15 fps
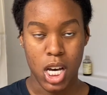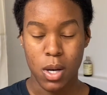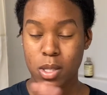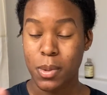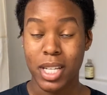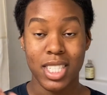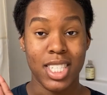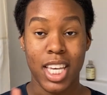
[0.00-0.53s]
was
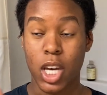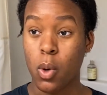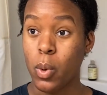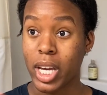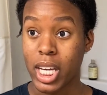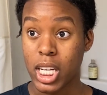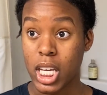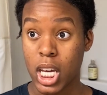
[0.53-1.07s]
about to say
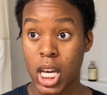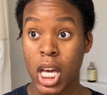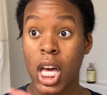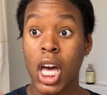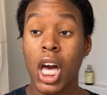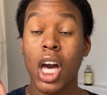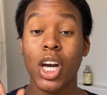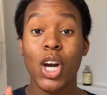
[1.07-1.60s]
coincidence.
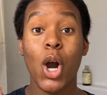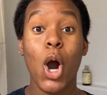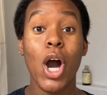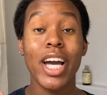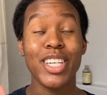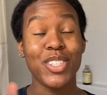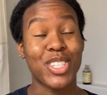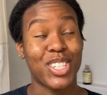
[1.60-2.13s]

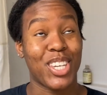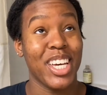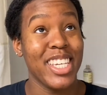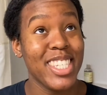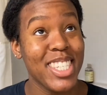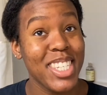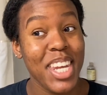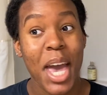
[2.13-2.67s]
It's
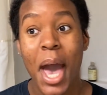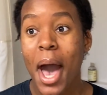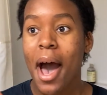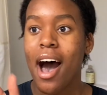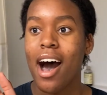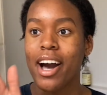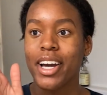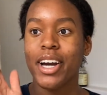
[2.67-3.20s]
just
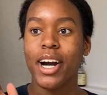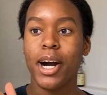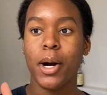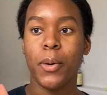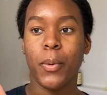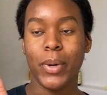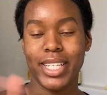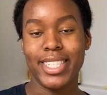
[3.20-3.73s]
a
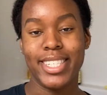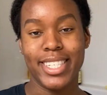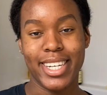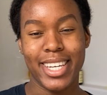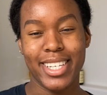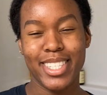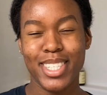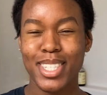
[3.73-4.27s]

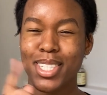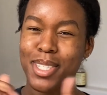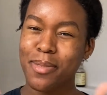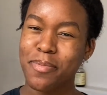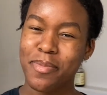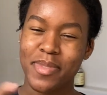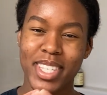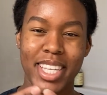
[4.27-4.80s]
coincidence
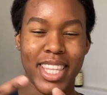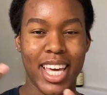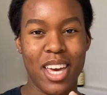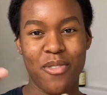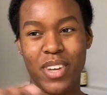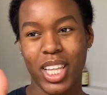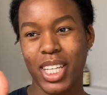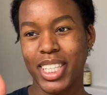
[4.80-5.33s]
that I
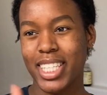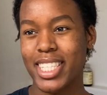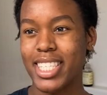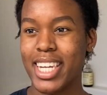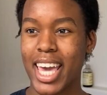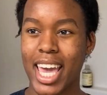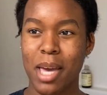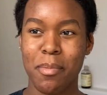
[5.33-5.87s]
fell on this
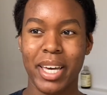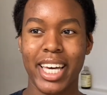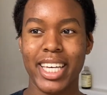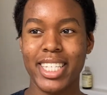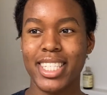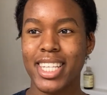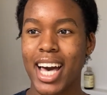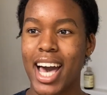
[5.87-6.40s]
day
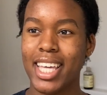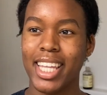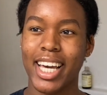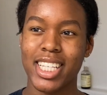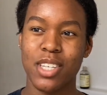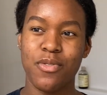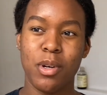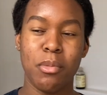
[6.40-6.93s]
because I like
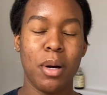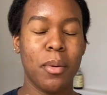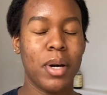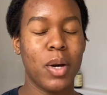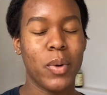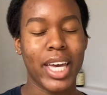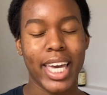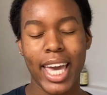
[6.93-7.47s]
to film on my
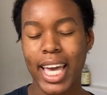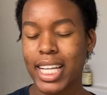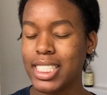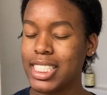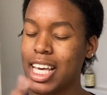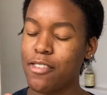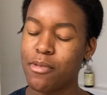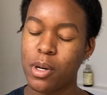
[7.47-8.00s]
weekends,
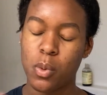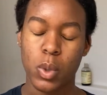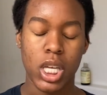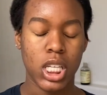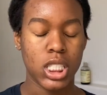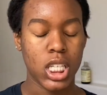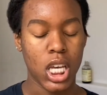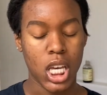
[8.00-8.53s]
have my
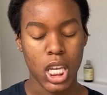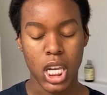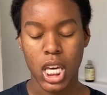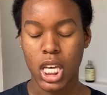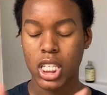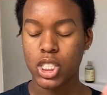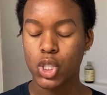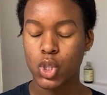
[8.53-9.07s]
weeks to
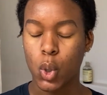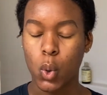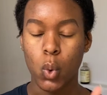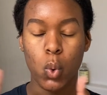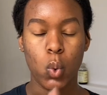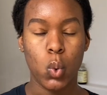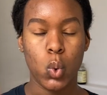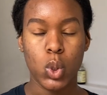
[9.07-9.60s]
edit, so
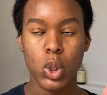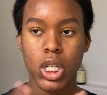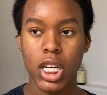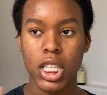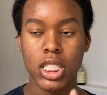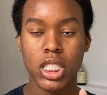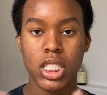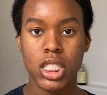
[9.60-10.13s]

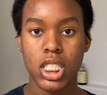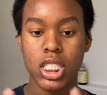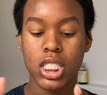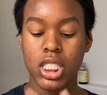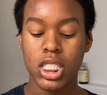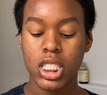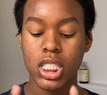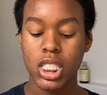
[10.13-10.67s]
that's
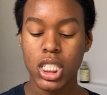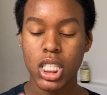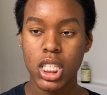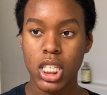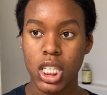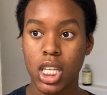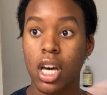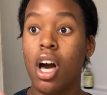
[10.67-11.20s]
just the
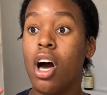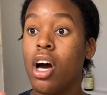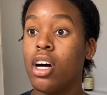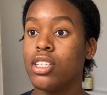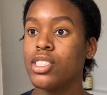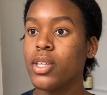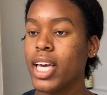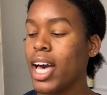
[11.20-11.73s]
tea.
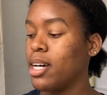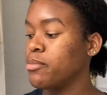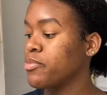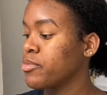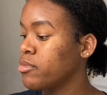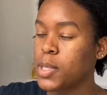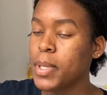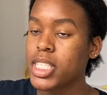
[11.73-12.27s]
So yeah,
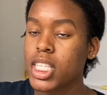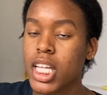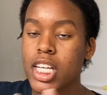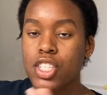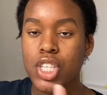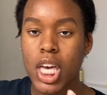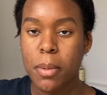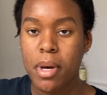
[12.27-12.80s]
so basically I
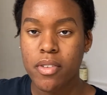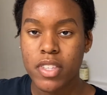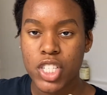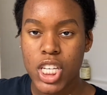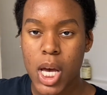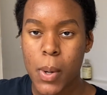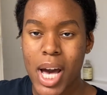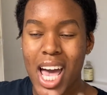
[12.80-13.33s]
just came out of the
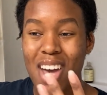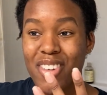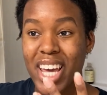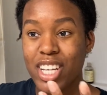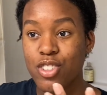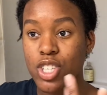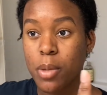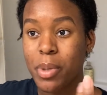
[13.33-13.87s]
shower. I haven't
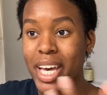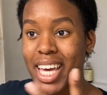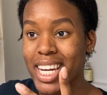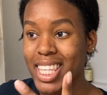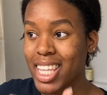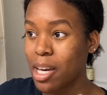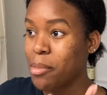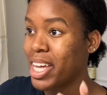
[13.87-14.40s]
actually put anything in my